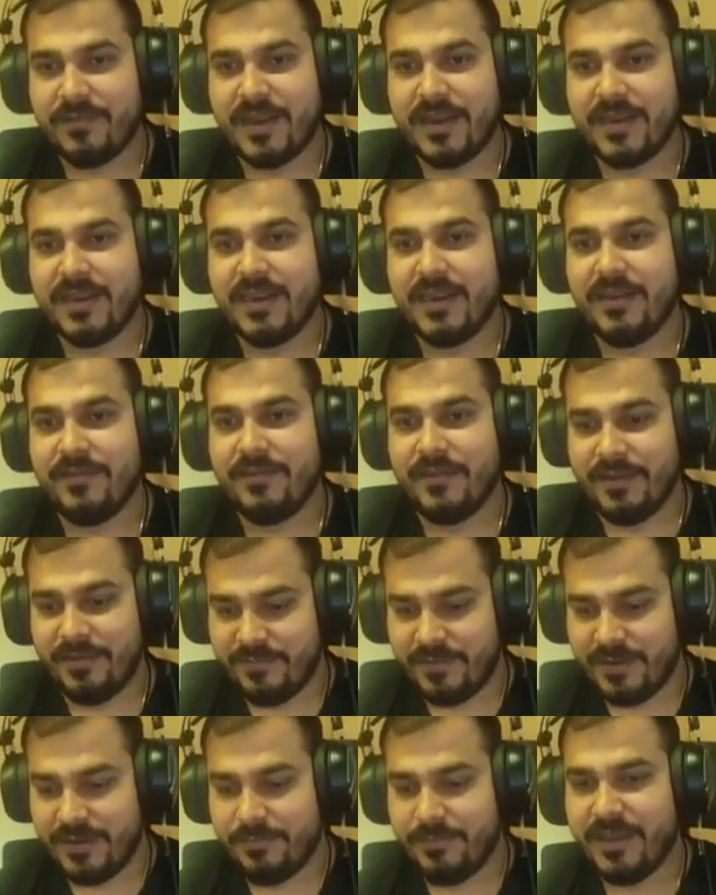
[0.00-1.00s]
finally we
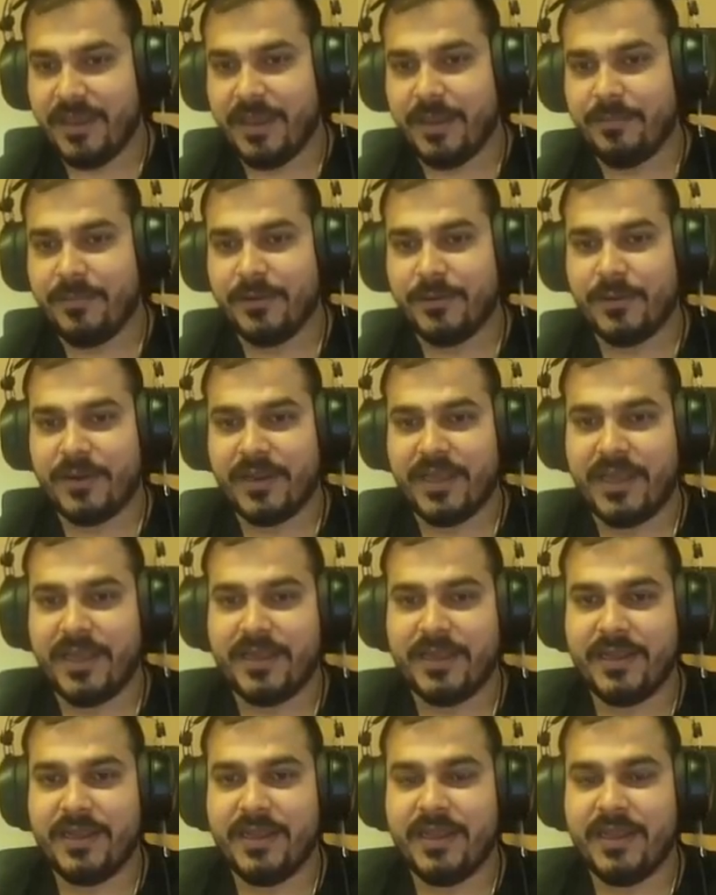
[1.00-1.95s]
will be able to take,